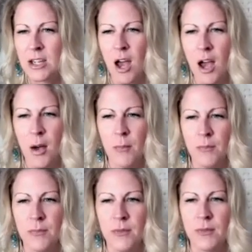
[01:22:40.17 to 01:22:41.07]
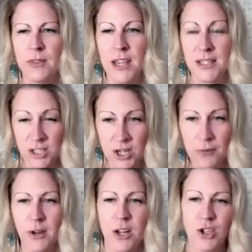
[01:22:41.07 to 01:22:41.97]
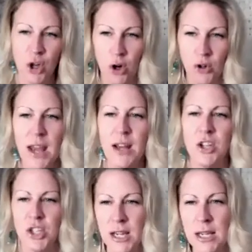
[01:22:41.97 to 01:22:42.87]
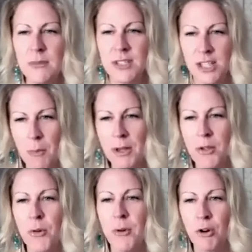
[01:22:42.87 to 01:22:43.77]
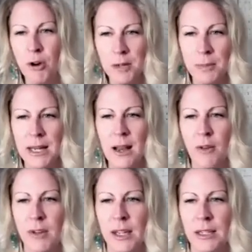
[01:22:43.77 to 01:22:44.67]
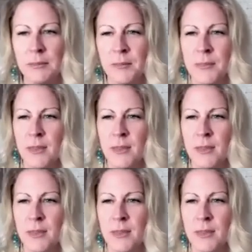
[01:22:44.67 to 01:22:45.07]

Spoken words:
There's definitely a child energy that's coming through, incredibly loving,